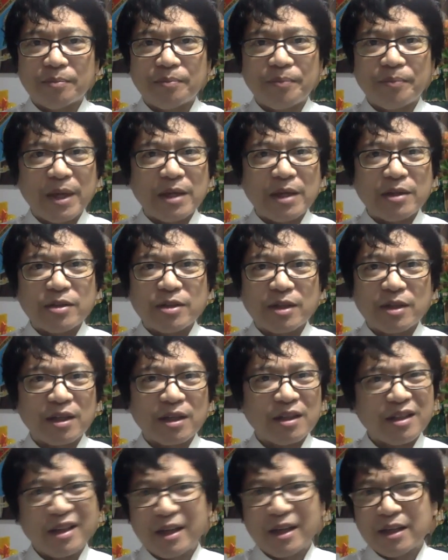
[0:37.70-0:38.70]

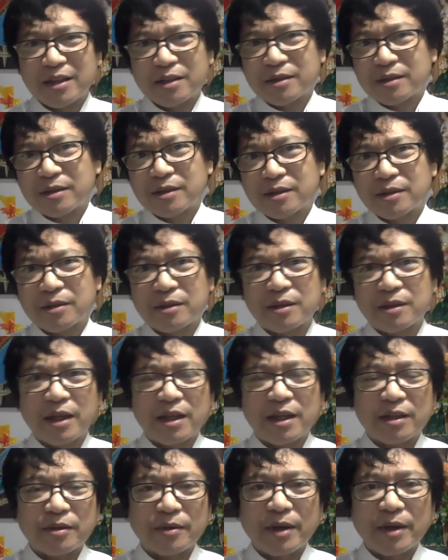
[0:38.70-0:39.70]
basically later
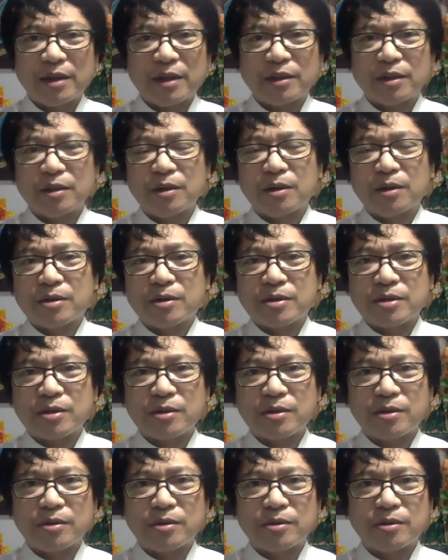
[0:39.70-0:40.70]
they created
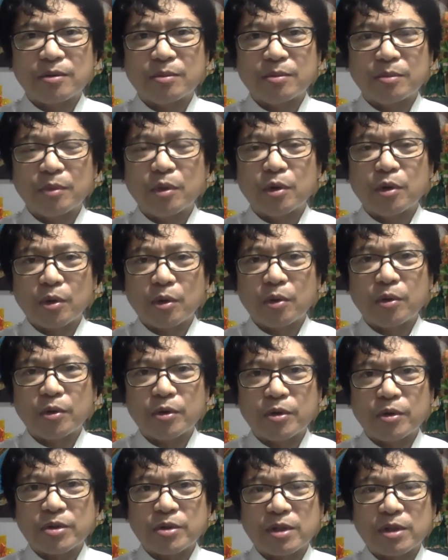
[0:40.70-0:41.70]
also more
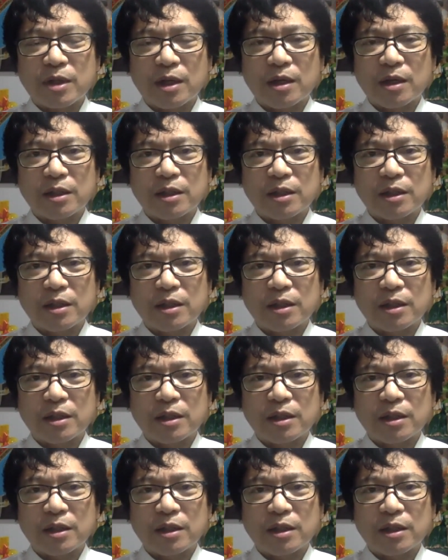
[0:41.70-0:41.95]
courts,